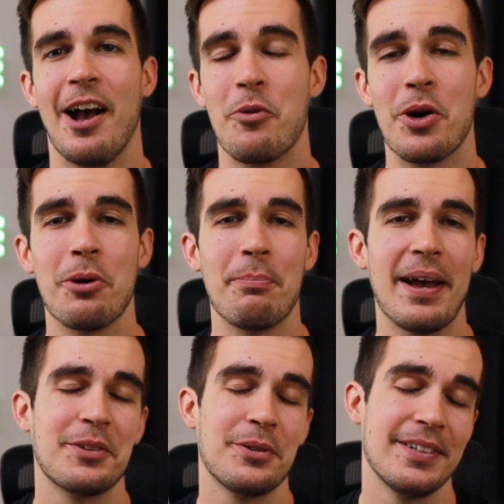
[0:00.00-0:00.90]
Welcome
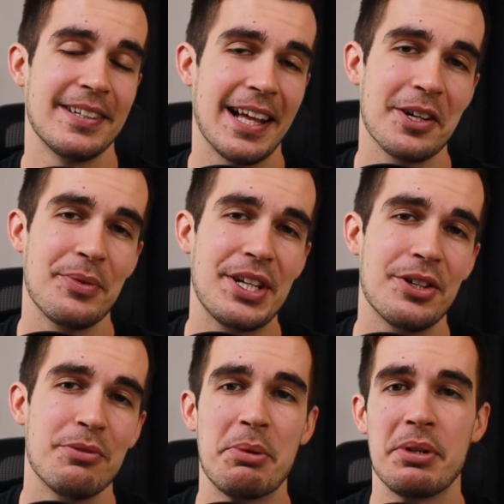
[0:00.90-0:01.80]
back to another
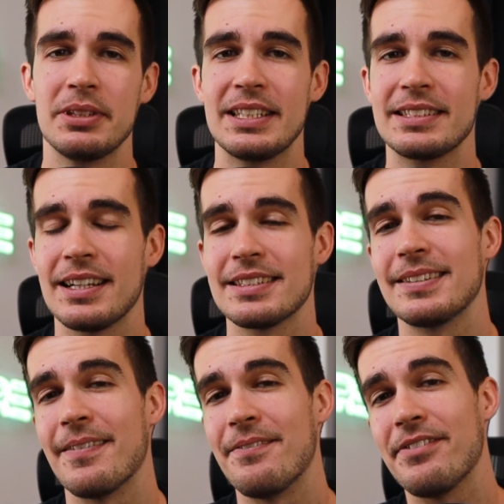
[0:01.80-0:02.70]
video where we'll
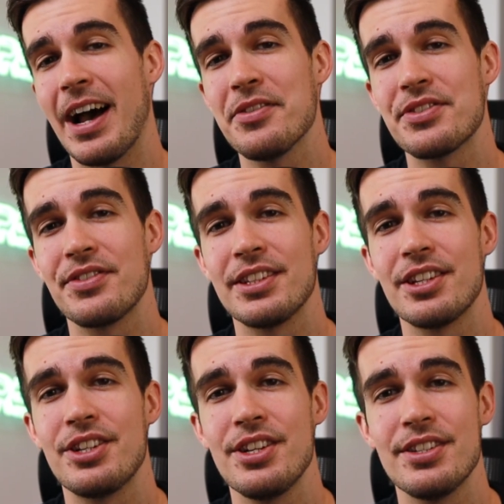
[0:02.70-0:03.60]
discuss 5
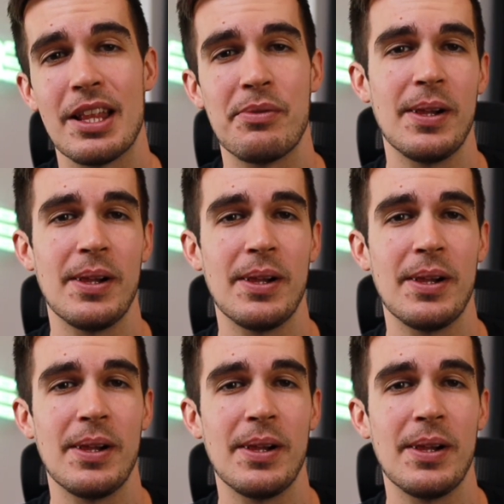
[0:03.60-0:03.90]
strategies that